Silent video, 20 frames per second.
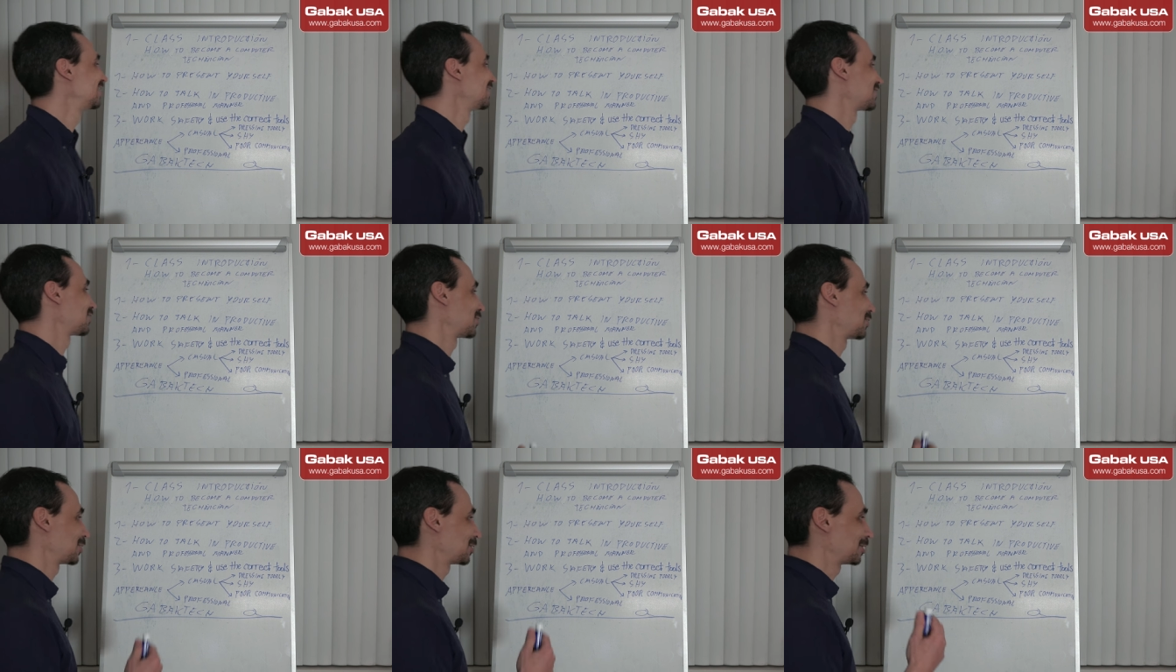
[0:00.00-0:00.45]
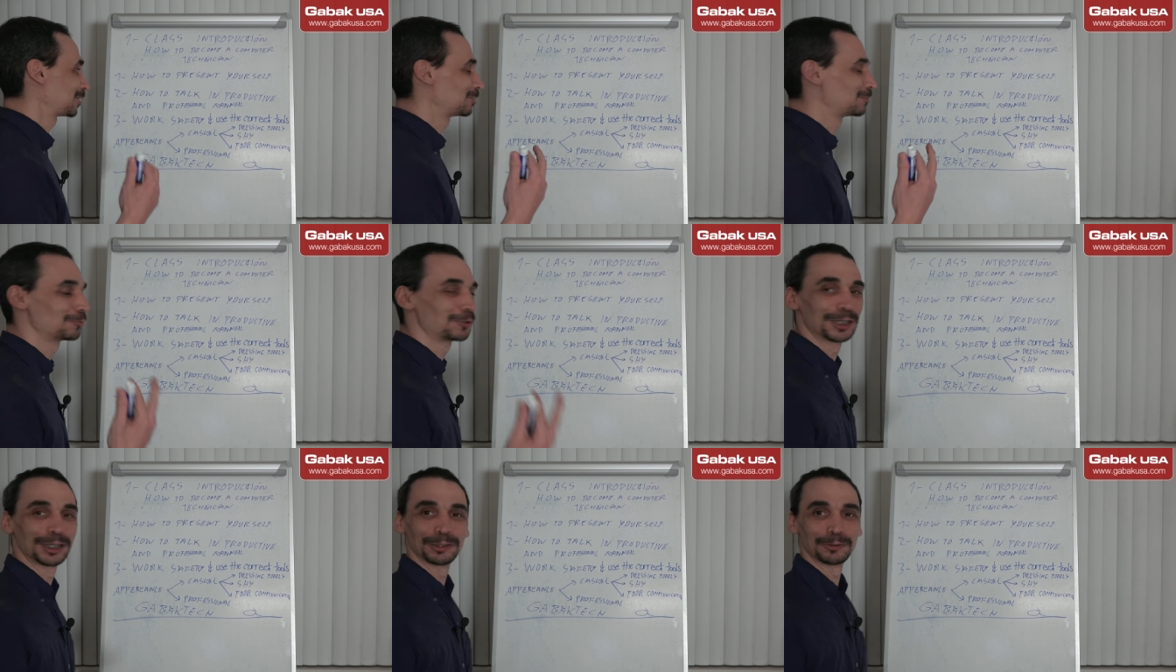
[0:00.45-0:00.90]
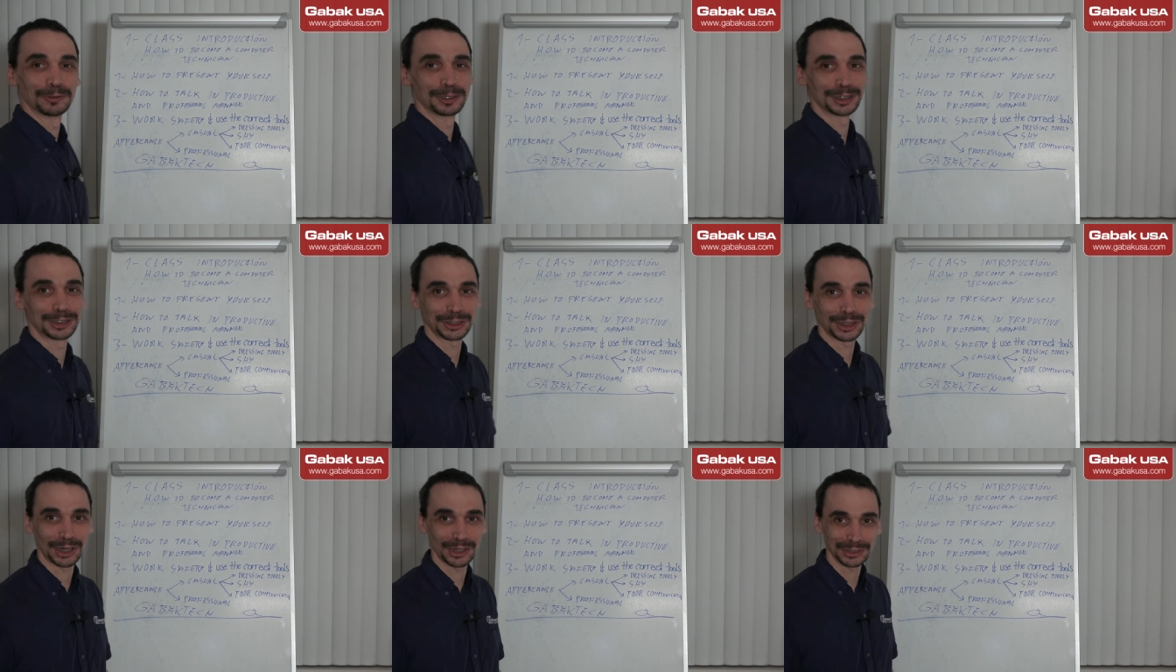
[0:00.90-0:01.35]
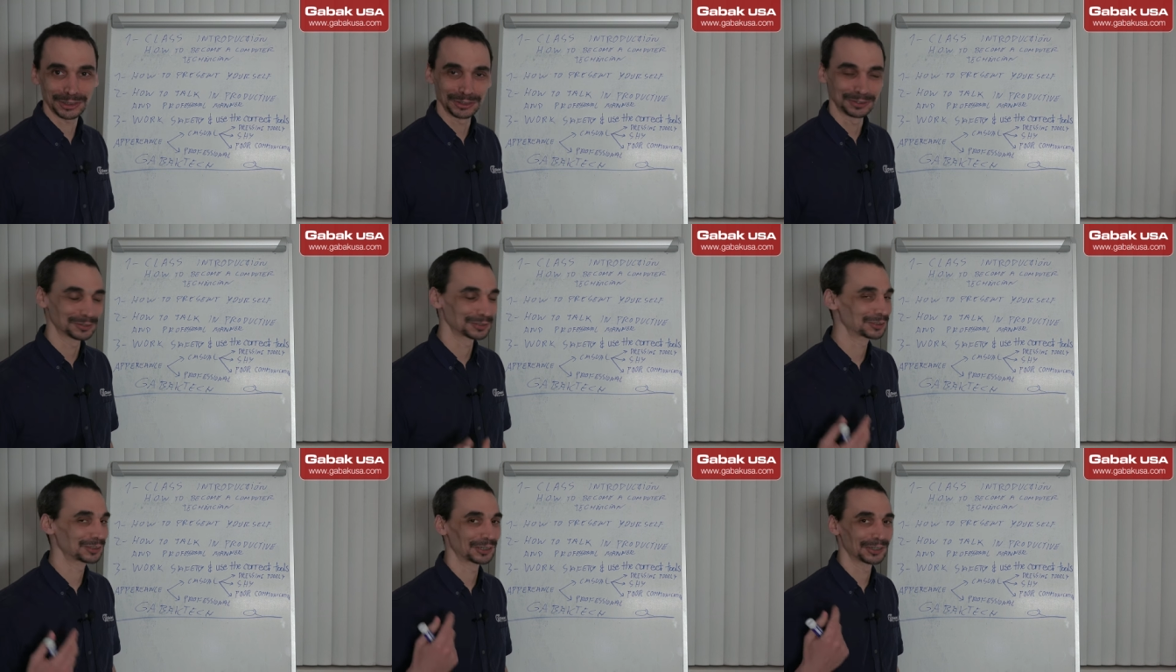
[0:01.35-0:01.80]
So it, it will shock
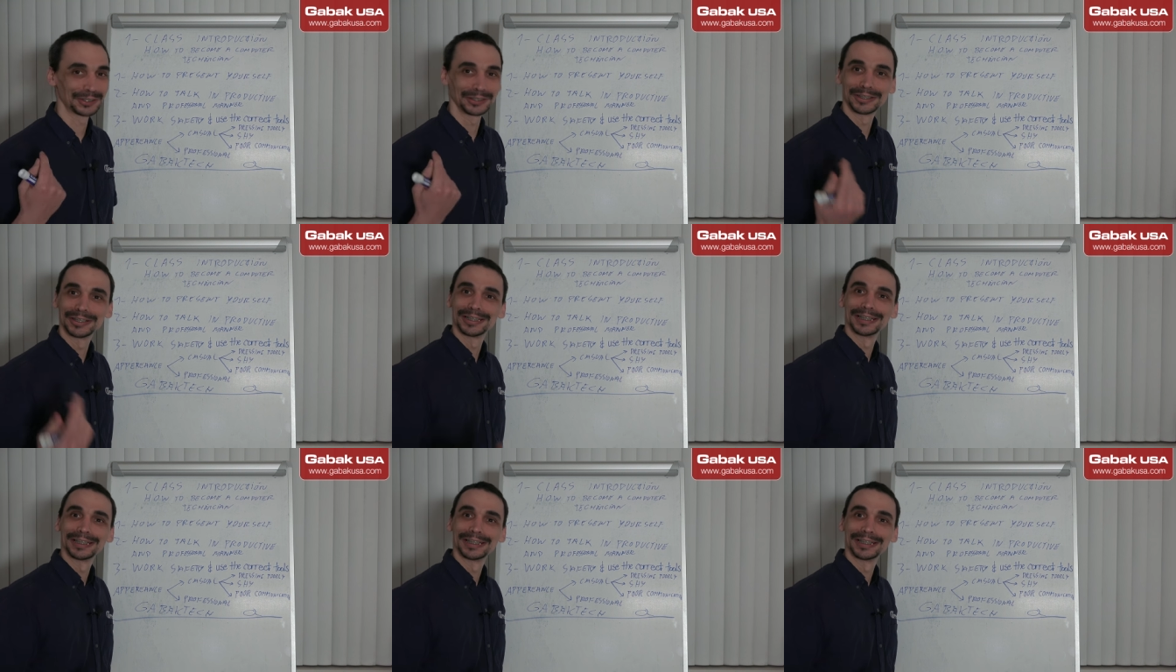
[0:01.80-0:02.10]
you. So